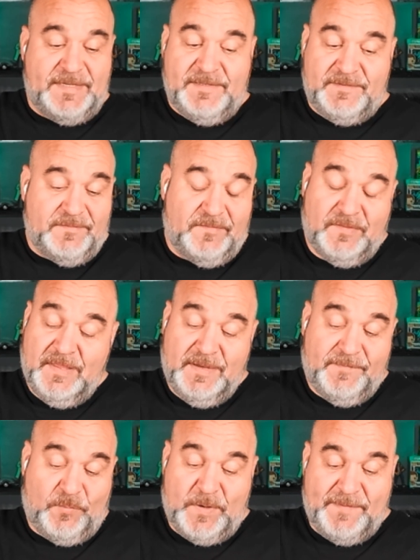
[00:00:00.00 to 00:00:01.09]
it.
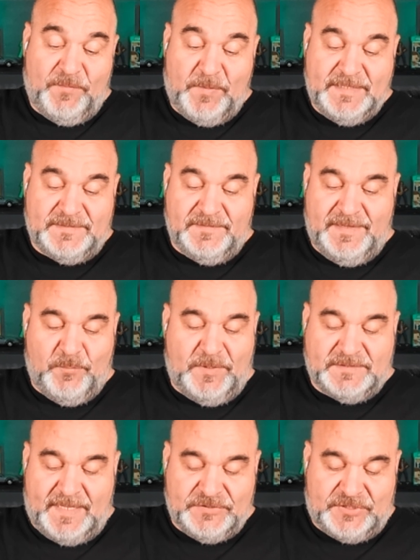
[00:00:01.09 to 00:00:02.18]
For whatever reason, it
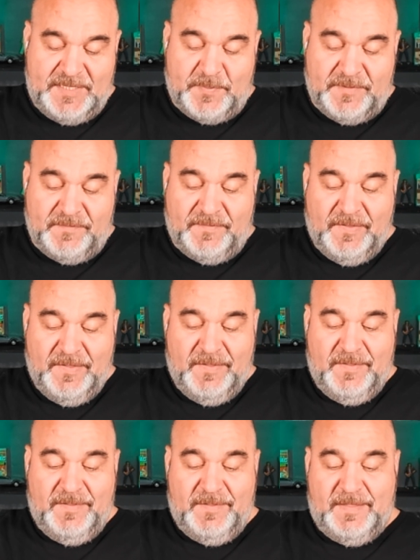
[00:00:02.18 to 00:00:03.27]
was not cheap.
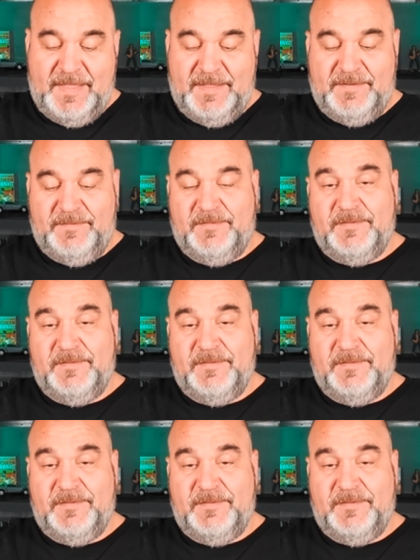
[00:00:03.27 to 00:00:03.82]
And